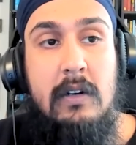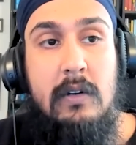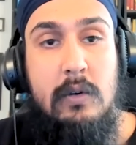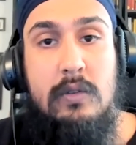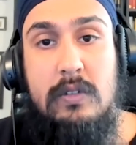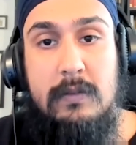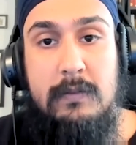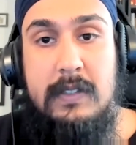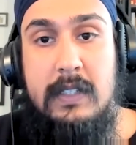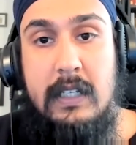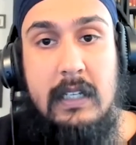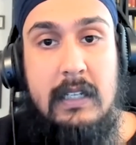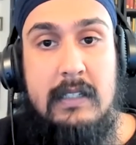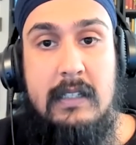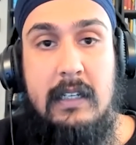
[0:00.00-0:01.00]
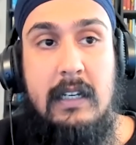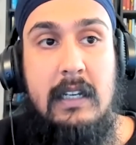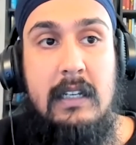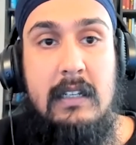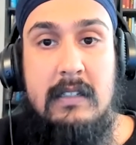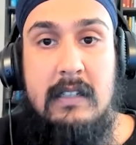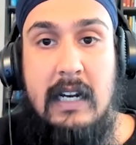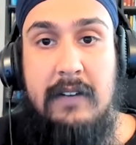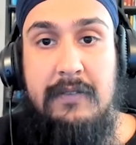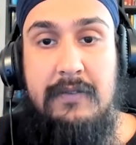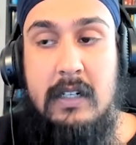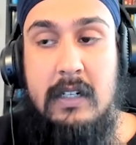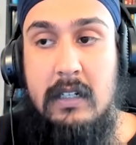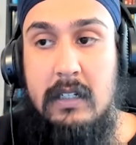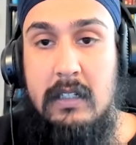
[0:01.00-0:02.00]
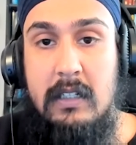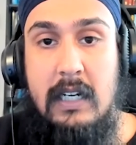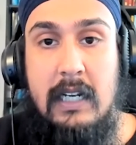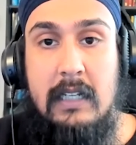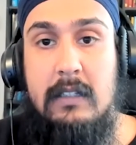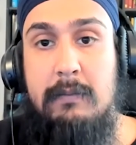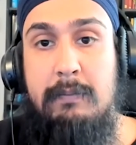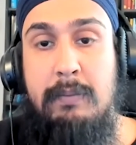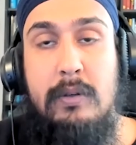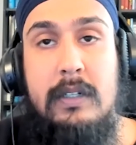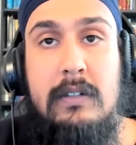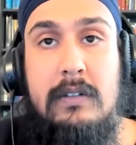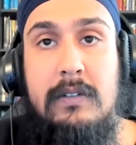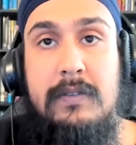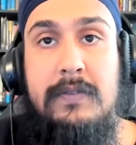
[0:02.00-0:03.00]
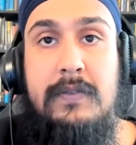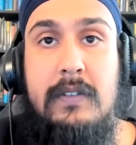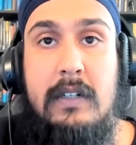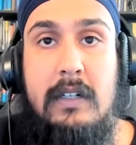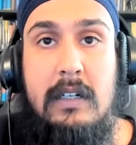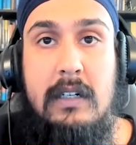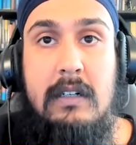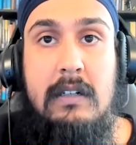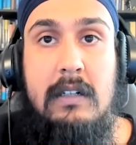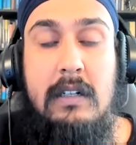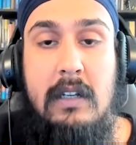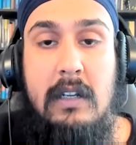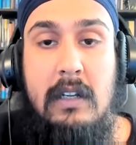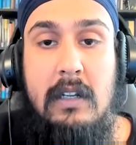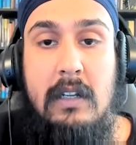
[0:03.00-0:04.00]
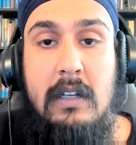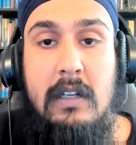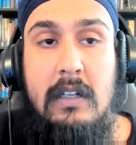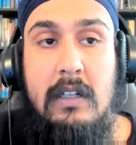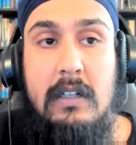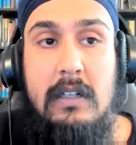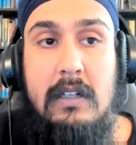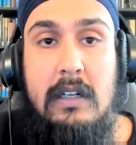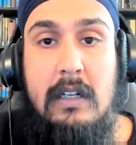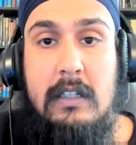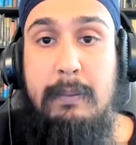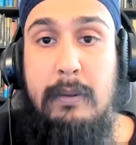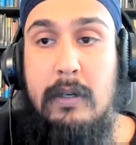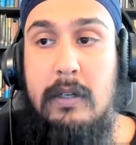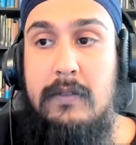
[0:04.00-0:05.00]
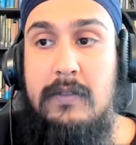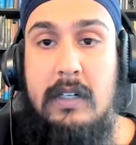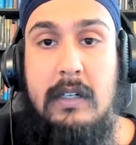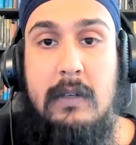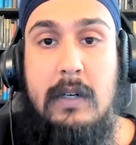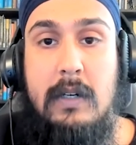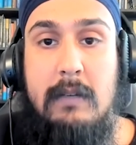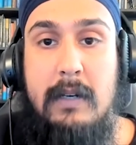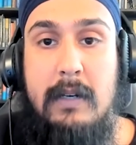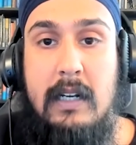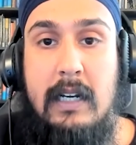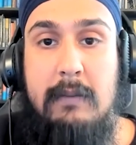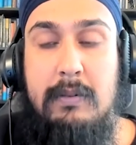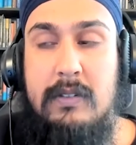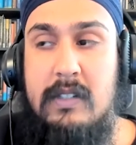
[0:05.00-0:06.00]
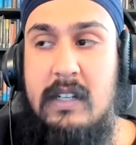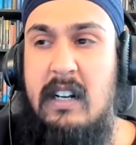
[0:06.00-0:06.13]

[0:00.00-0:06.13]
Udham Singh is in East Africa at the point of Jallianwala Bagh happens.